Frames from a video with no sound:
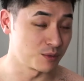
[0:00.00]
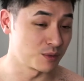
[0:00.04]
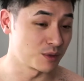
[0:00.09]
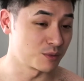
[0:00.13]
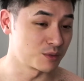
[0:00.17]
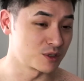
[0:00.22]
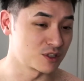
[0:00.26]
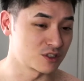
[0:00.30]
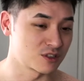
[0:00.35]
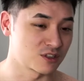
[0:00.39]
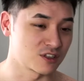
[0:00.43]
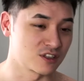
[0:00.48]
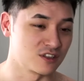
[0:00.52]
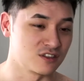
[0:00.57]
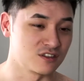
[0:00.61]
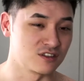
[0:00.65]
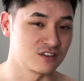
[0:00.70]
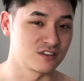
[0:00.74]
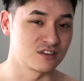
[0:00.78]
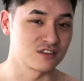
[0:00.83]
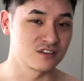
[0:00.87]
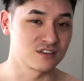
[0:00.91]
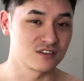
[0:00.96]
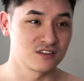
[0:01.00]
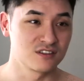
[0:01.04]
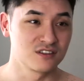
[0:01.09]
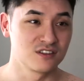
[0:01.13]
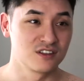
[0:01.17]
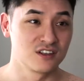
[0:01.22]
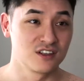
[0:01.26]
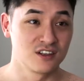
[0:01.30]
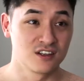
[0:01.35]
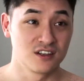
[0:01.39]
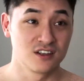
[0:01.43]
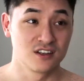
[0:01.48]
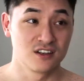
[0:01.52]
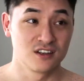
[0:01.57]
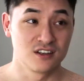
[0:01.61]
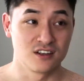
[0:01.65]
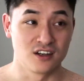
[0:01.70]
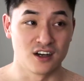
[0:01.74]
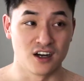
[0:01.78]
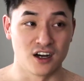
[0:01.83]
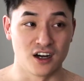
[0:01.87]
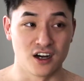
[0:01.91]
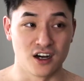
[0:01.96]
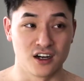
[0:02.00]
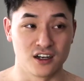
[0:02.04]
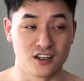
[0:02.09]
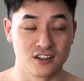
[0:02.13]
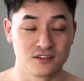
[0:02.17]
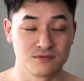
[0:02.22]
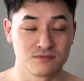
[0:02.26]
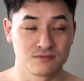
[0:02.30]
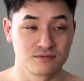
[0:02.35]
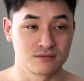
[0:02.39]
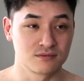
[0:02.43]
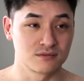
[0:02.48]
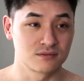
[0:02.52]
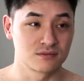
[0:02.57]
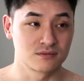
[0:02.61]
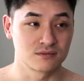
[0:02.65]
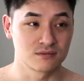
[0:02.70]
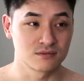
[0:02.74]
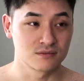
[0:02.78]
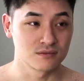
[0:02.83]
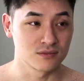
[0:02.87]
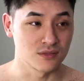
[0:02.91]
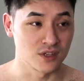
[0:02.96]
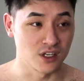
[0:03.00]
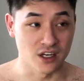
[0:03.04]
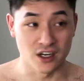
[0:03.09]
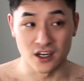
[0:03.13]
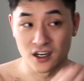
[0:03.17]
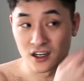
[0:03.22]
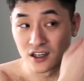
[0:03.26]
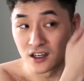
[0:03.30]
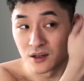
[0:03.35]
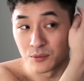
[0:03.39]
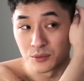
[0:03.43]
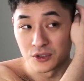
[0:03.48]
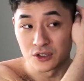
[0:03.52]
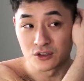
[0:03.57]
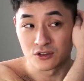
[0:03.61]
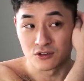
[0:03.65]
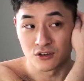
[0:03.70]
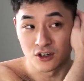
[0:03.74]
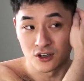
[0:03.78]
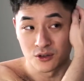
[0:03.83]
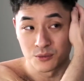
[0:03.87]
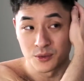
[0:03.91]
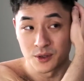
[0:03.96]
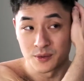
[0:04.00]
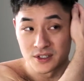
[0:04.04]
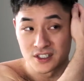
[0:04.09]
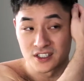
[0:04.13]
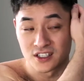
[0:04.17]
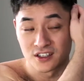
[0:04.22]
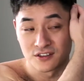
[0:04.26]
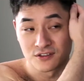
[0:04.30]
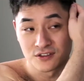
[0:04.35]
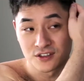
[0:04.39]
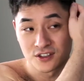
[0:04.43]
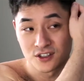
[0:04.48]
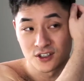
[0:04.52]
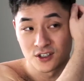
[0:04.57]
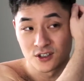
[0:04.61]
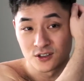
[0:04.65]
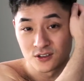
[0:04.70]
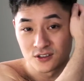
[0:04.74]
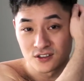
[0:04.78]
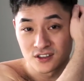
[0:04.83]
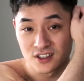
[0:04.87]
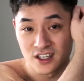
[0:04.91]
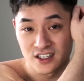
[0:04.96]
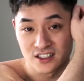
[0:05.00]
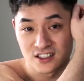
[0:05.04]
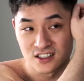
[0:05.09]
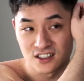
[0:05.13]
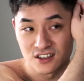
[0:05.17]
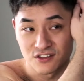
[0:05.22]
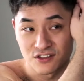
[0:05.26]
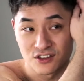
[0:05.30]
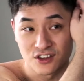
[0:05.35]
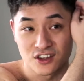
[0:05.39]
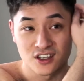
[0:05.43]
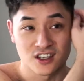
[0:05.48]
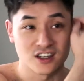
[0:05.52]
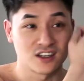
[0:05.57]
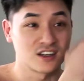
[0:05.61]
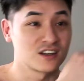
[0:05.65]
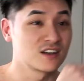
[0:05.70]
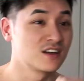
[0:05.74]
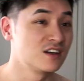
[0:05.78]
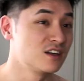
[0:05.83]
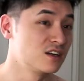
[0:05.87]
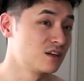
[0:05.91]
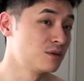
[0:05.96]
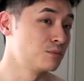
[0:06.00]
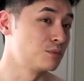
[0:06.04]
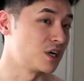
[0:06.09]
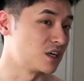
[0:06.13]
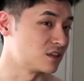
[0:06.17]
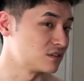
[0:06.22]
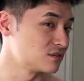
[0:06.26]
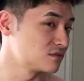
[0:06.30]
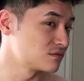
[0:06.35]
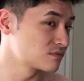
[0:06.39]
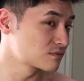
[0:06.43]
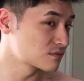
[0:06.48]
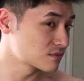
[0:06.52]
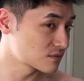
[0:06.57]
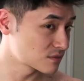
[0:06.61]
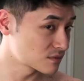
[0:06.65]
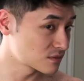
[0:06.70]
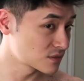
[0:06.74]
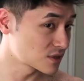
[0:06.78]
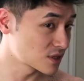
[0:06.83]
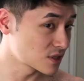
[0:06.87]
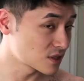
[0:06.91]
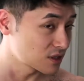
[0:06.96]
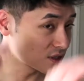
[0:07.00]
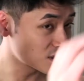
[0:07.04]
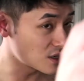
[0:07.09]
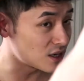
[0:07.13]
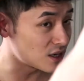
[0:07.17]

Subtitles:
members because, I'm in Toronto by myself, so that's a different thing. But, I